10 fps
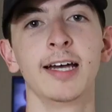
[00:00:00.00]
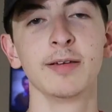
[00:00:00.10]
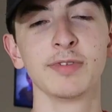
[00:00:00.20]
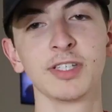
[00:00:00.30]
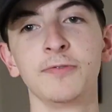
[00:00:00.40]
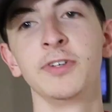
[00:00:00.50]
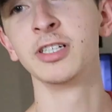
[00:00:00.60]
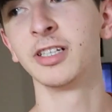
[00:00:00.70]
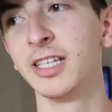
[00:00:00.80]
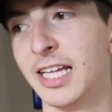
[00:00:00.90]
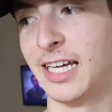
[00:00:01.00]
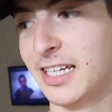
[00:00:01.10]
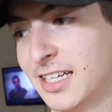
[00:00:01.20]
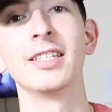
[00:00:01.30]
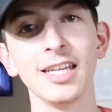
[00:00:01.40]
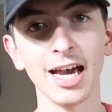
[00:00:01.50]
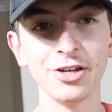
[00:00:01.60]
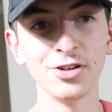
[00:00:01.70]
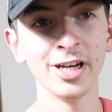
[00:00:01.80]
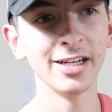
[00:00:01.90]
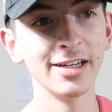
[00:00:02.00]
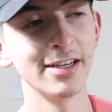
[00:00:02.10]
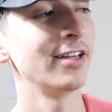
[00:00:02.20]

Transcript: I am severely like dehydrated.